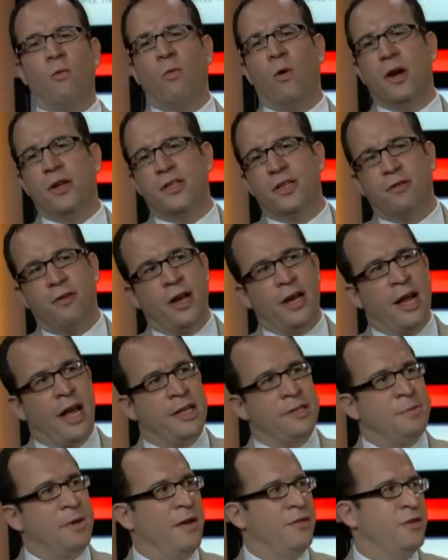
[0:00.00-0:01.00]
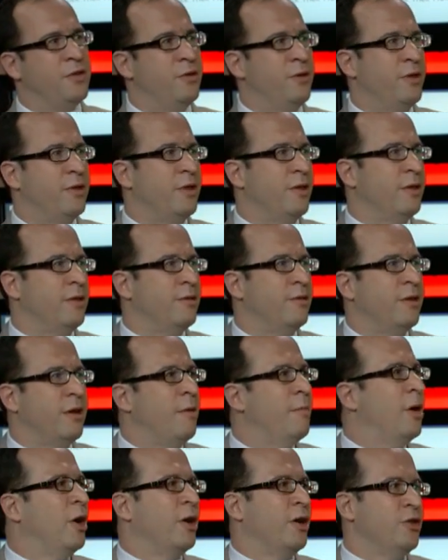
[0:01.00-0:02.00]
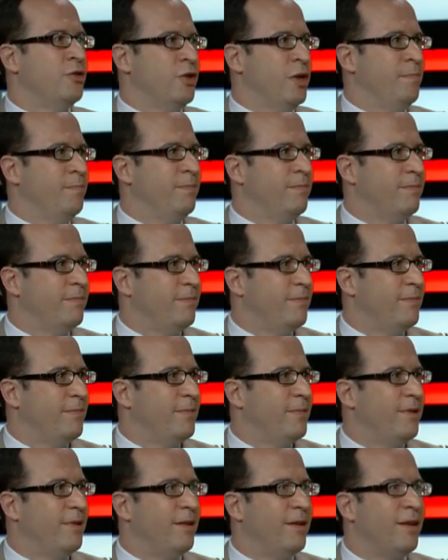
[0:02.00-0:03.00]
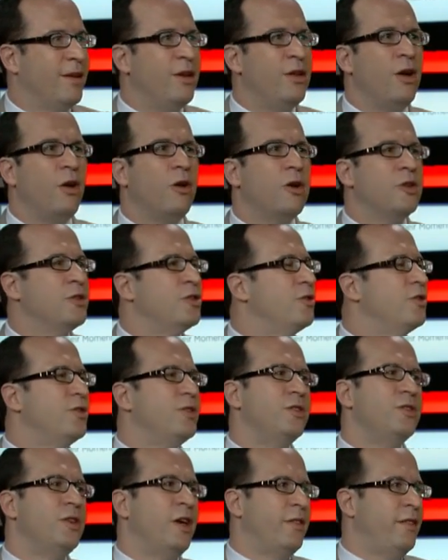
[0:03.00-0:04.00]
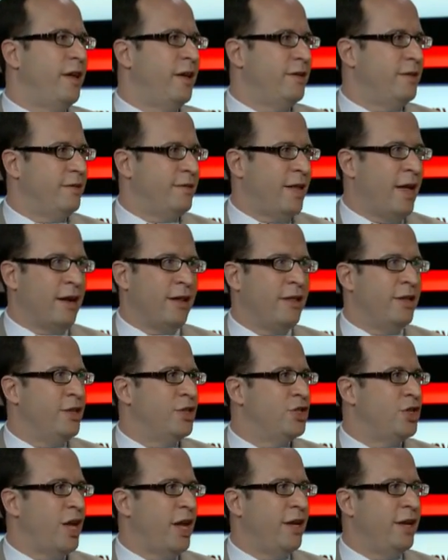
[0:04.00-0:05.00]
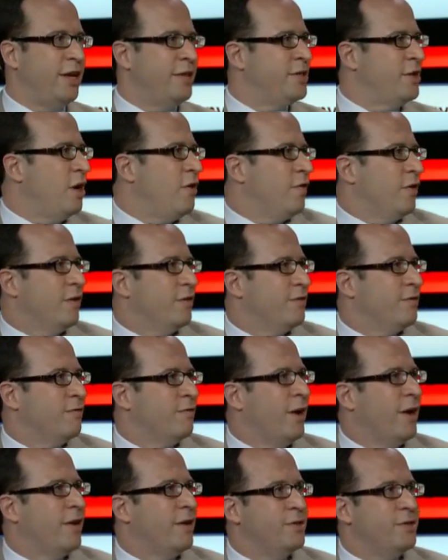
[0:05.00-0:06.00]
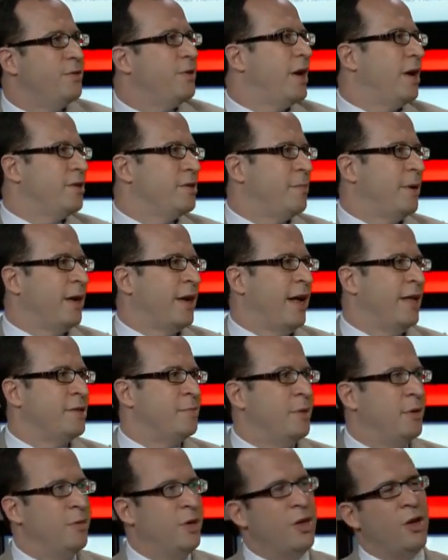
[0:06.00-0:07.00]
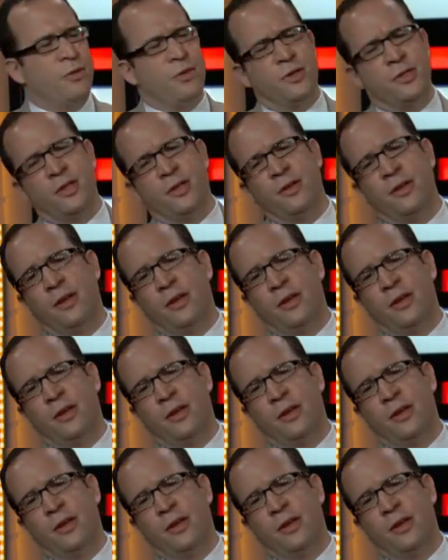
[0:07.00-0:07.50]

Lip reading: what does the Great Gatsby have to do with the American dream? You know, as soon as you've done that cliche, it's over, right? Because who cares about Gatsby? We know there's an